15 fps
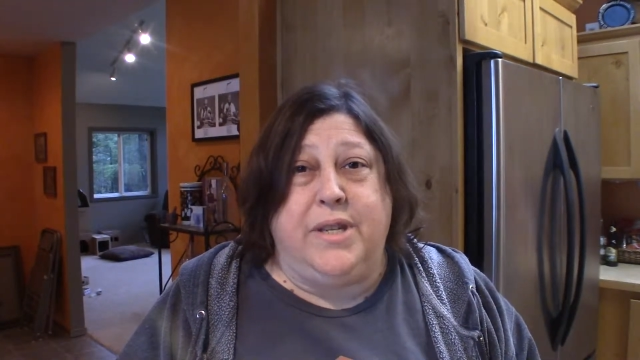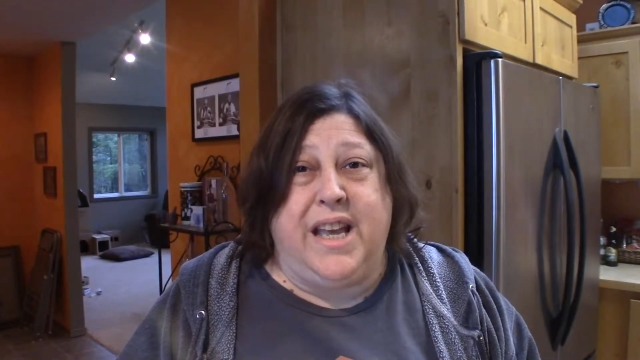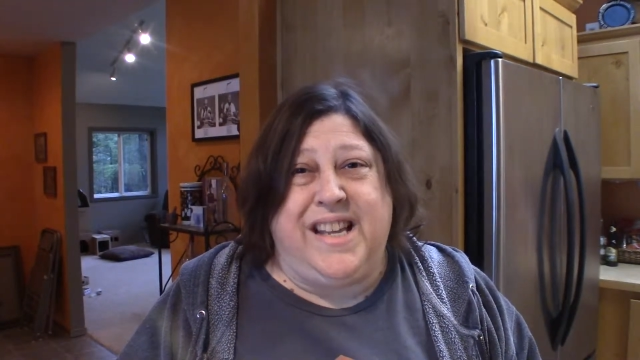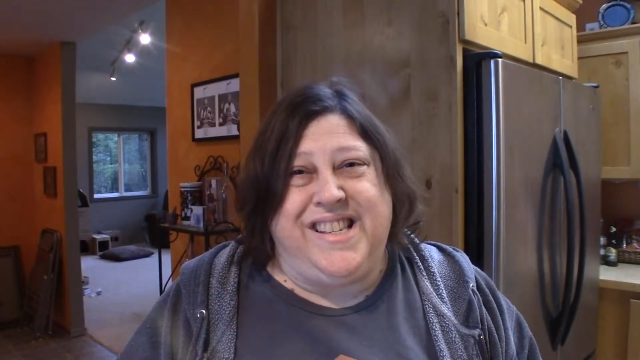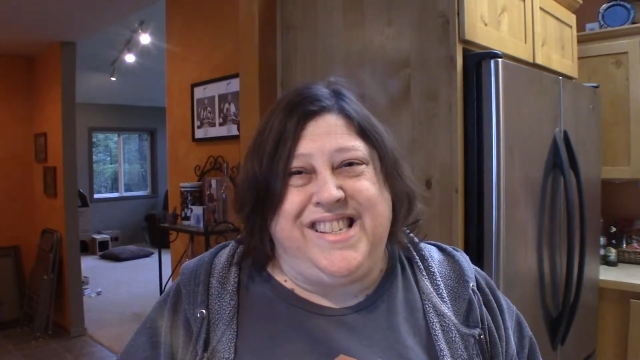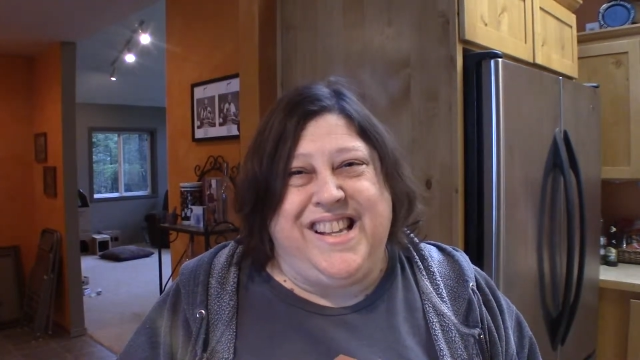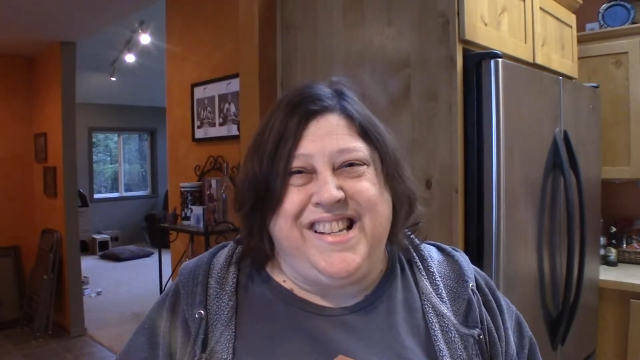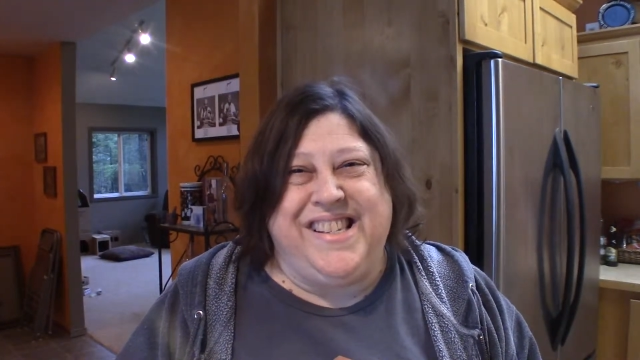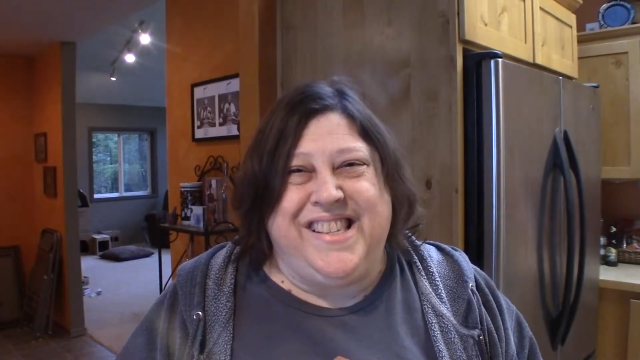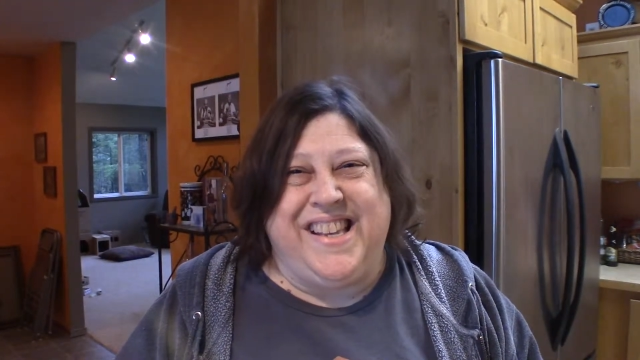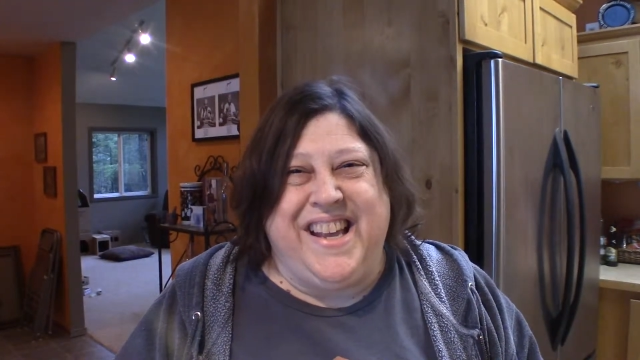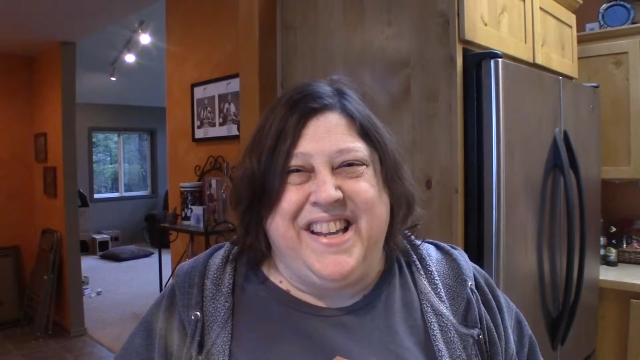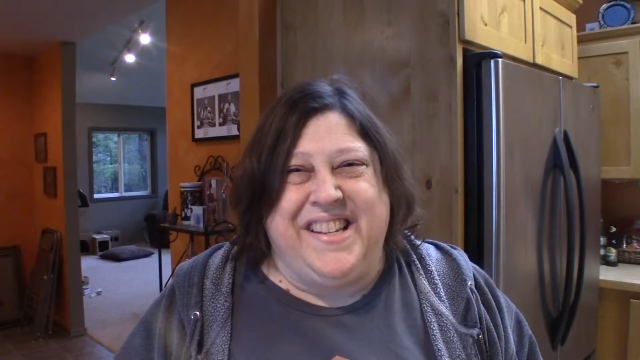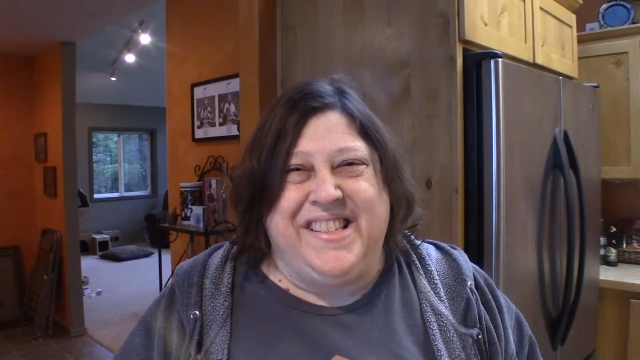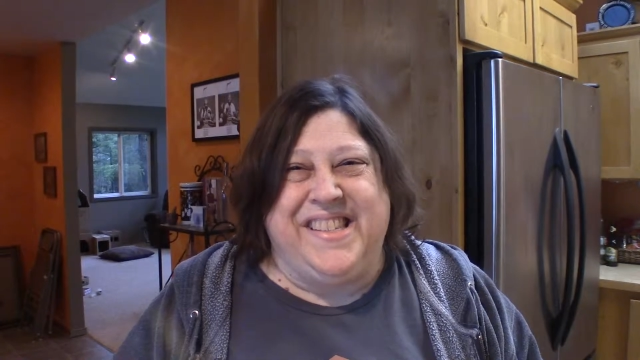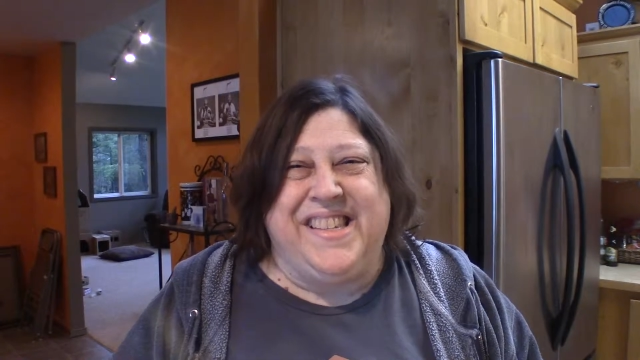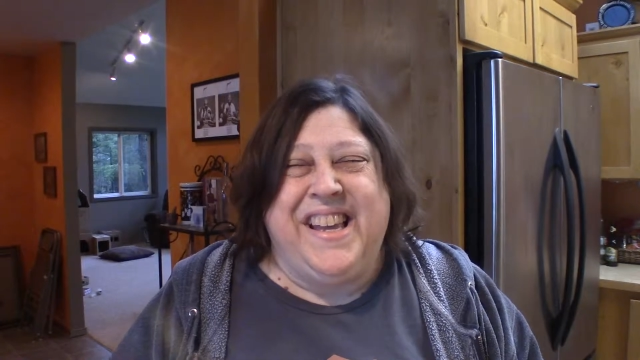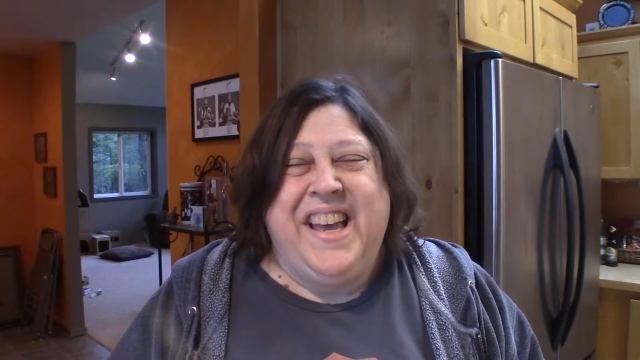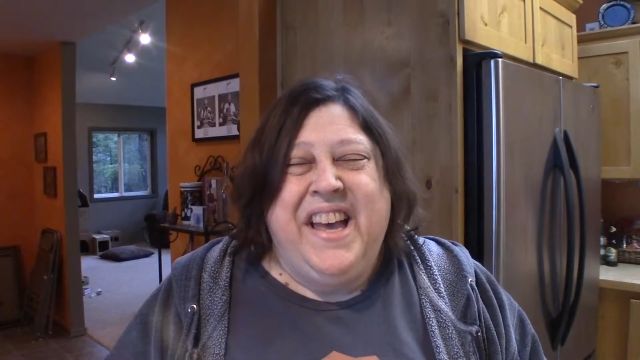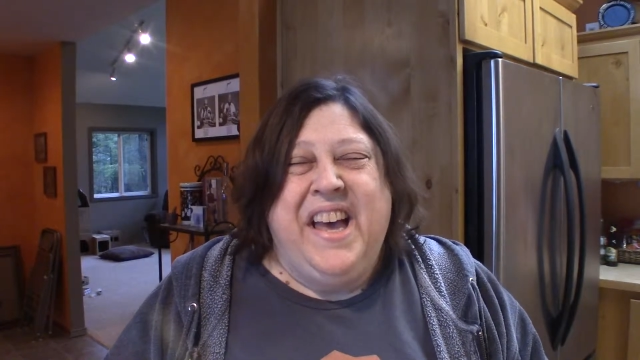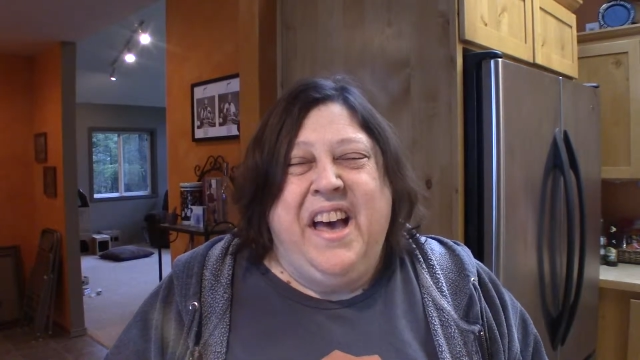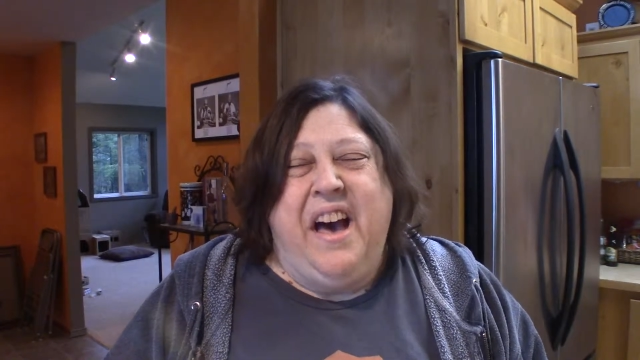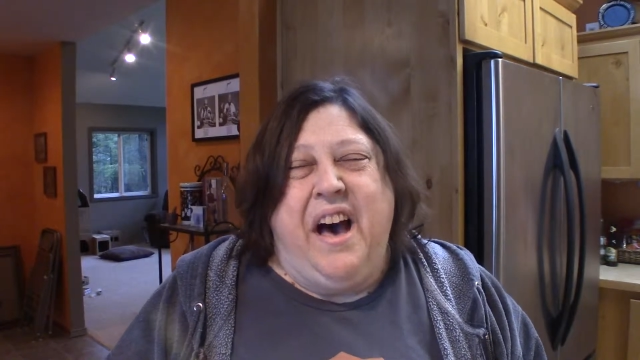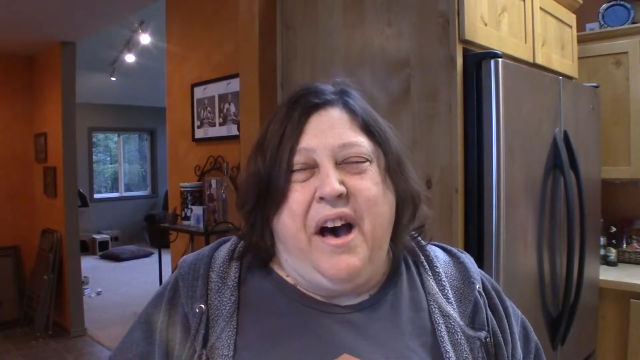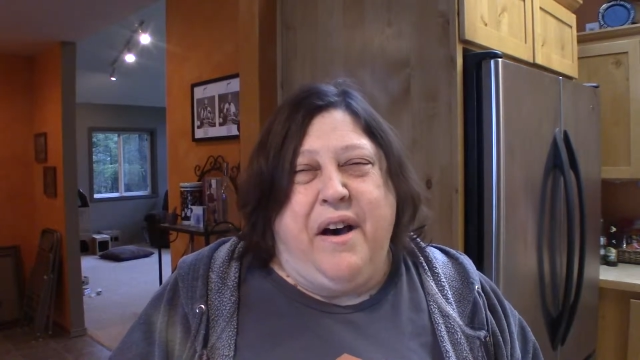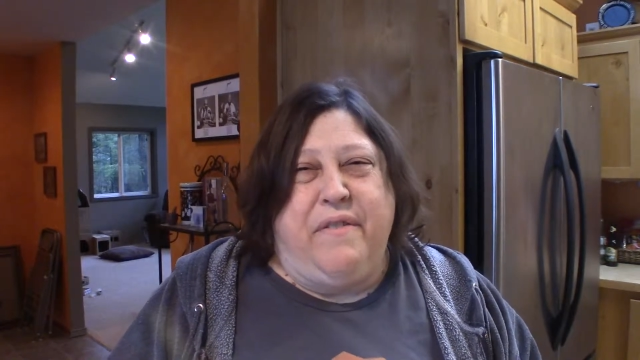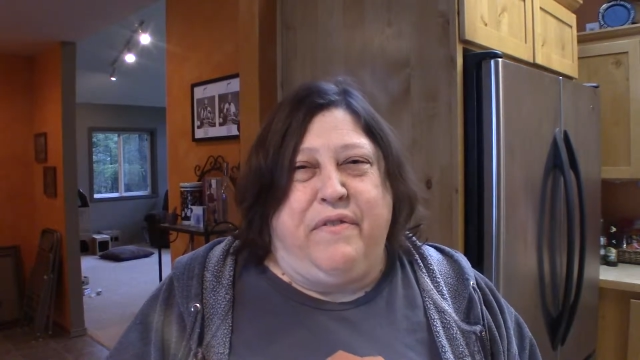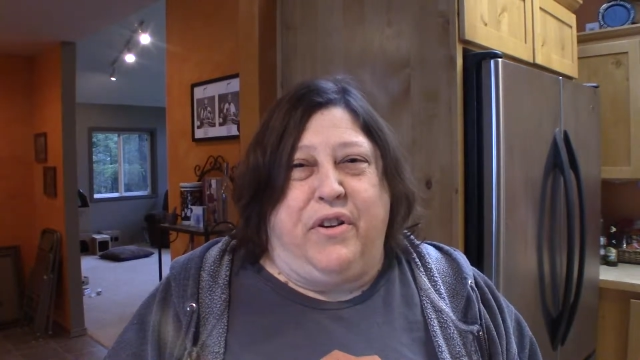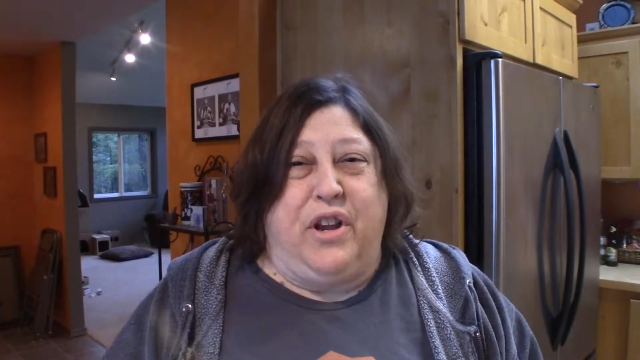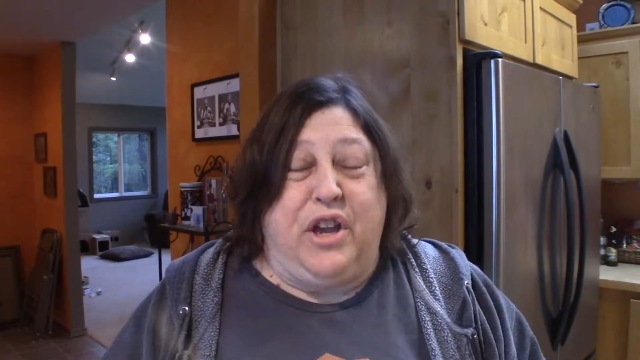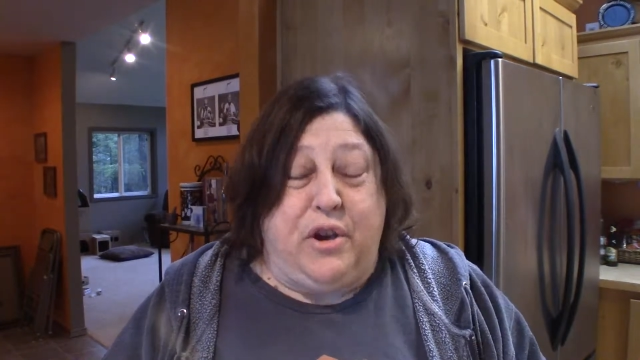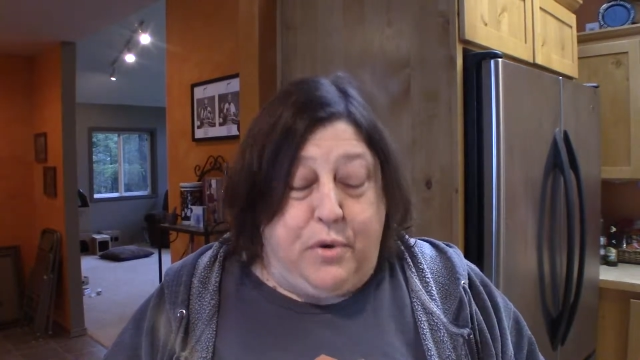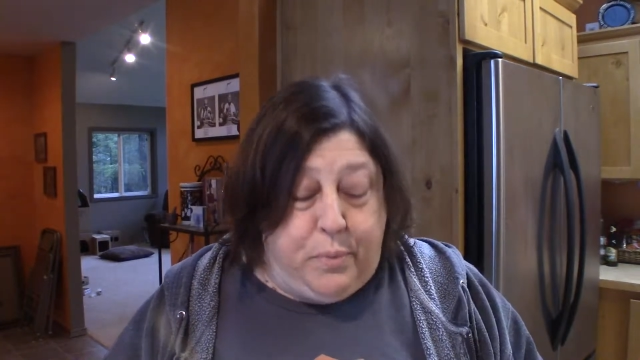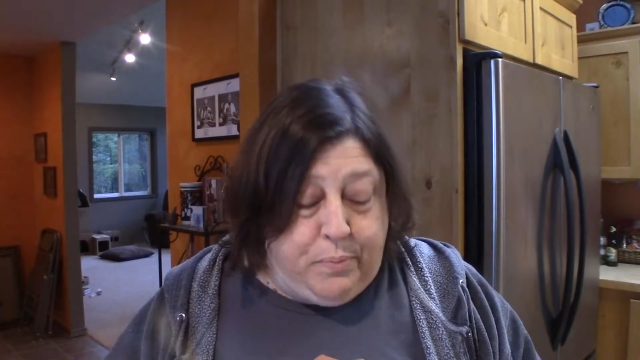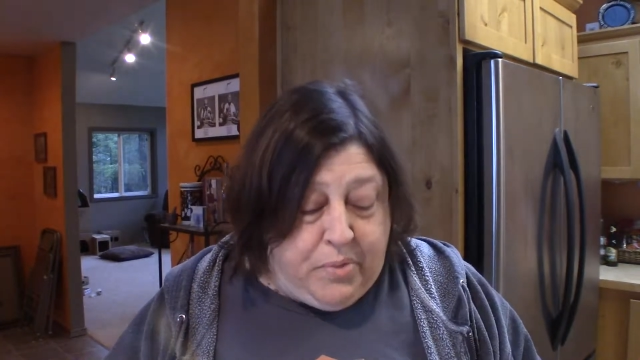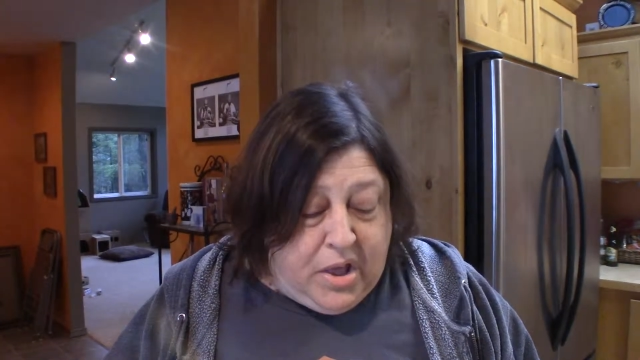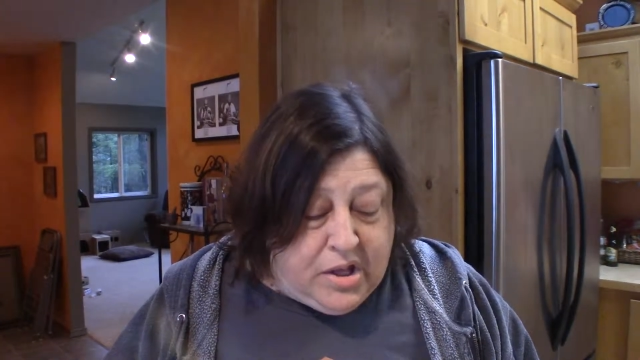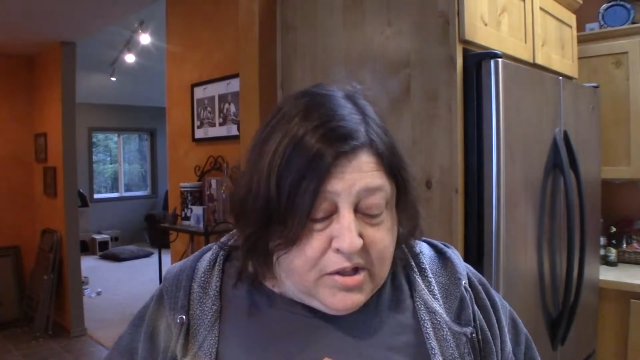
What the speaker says: taste these things for you.